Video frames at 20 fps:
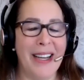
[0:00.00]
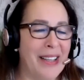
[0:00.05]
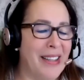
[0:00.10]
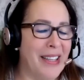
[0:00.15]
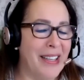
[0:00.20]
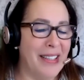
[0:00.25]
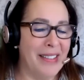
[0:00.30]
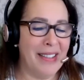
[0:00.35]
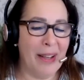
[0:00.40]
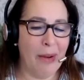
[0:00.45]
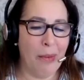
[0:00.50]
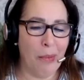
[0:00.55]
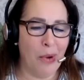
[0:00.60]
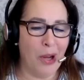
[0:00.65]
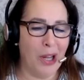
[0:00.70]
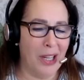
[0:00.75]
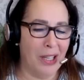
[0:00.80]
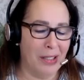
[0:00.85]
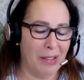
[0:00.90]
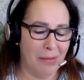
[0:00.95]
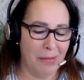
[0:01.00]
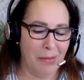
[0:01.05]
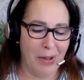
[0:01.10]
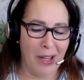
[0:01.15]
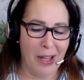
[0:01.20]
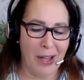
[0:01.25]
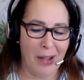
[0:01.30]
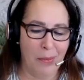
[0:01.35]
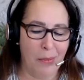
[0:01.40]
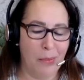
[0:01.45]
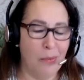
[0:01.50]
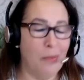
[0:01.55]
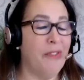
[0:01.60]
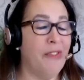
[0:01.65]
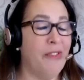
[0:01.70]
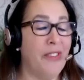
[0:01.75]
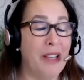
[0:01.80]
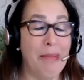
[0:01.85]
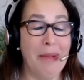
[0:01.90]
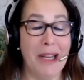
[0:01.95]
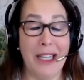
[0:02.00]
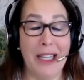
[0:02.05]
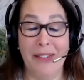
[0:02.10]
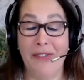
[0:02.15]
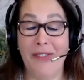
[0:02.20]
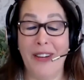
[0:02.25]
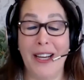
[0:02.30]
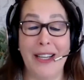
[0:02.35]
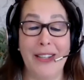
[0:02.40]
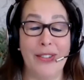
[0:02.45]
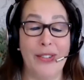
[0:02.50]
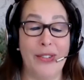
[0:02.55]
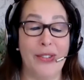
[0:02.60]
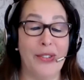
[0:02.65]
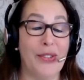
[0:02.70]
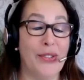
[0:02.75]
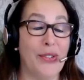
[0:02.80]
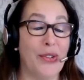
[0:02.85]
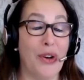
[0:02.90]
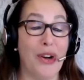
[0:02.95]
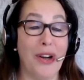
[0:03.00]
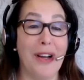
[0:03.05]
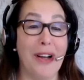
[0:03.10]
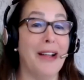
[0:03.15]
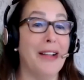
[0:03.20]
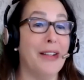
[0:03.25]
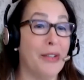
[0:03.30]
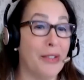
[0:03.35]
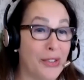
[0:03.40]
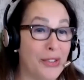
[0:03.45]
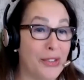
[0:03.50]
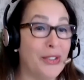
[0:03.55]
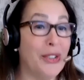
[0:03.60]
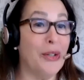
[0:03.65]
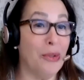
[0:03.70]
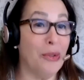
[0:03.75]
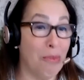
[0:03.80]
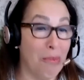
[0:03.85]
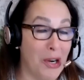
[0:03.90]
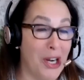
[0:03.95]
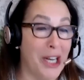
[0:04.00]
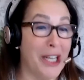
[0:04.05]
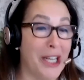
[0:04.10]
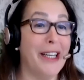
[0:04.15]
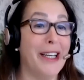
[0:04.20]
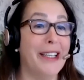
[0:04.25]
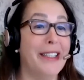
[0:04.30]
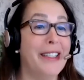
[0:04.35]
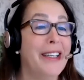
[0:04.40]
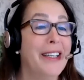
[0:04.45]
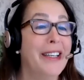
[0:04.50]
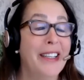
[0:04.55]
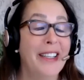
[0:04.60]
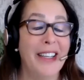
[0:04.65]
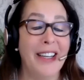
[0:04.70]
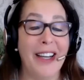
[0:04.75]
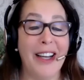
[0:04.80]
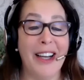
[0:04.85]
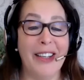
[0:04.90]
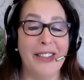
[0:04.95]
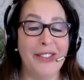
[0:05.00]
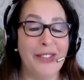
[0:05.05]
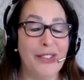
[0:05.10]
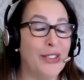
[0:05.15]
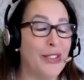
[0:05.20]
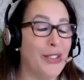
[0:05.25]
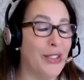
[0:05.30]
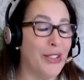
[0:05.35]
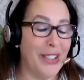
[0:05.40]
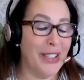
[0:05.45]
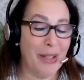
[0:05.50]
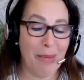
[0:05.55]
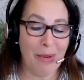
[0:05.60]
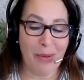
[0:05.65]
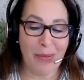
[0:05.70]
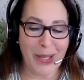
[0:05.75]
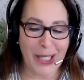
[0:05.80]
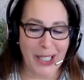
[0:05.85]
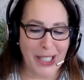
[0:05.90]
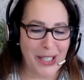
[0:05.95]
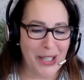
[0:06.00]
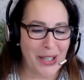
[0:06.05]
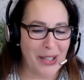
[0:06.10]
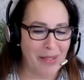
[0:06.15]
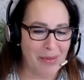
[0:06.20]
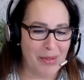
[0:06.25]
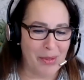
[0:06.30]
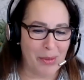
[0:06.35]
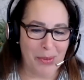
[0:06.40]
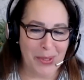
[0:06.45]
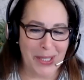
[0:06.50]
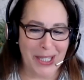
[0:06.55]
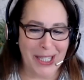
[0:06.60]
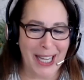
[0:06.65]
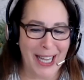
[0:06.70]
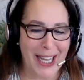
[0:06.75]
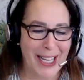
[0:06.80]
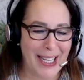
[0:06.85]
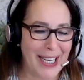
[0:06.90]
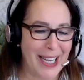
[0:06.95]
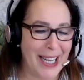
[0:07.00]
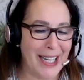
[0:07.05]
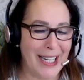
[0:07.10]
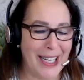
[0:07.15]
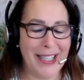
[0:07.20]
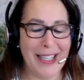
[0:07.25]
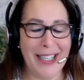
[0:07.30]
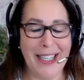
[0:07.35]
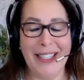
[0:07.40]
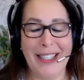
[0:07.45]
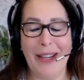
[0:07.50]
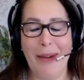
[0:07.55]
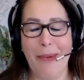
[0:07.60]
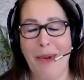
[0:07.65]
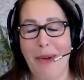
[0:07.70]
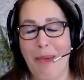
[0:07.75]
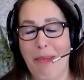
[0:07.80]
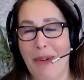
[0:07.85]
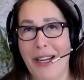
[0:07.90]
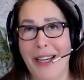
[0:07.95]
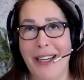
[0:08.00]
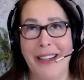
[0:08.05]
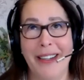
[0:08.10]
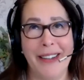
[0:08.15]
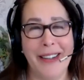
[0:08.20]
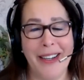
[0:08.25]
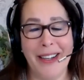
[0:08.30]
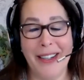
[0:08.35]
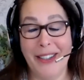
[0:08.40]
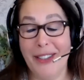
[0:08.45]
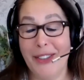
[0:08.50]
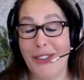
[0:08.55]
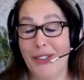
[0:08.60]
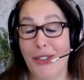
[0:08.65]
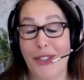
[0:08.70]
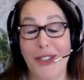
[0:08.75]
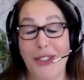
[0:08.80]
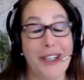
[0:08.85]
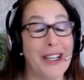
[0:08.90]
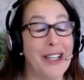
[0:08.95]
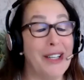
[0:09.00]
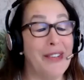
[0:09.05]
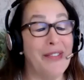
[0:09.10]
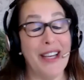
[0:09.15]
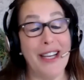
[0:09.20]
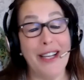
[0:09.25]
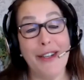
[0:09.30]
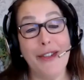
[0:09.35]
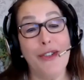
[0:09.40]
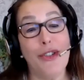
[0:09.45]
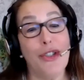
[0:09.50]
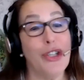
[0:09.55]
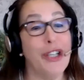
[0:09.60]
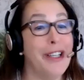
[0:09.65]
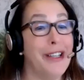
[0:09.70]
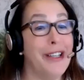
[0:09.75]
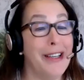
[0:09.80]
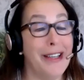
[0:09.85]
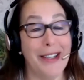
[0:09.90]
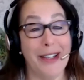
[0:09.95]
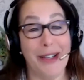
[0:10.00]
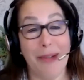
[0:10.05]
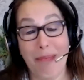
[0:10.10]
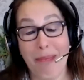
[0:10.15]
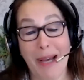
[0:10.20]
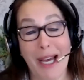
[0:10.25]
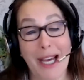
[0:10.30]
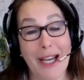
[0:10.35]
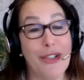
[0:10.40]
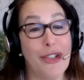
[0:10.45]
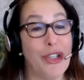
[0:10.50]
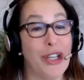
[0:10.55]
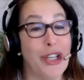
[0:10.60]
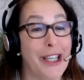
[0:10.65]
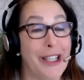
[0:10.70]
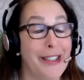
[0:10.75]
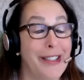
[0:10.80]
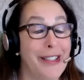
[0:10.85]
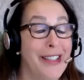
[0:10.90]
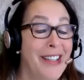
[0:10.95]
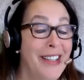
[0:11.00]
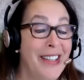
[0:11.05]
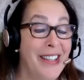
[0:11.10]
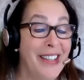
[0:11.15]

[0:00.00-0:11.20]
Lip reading: I think that while female advisors are not our sole market, certainly we're really comfortable with that. And I think that we bring a certain kind of energy and compassion